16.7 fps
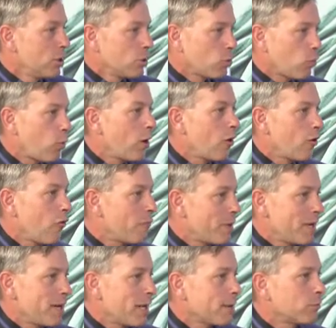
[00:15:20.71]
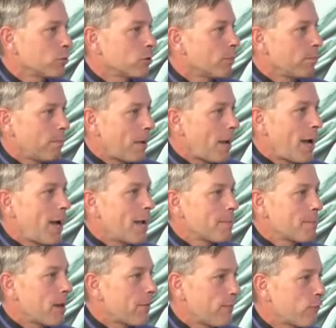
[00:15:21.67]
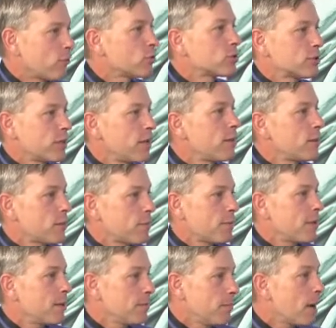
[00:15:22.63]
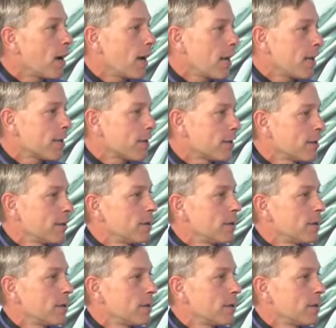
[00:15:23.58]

12 being able to buy my first 10 speed bike,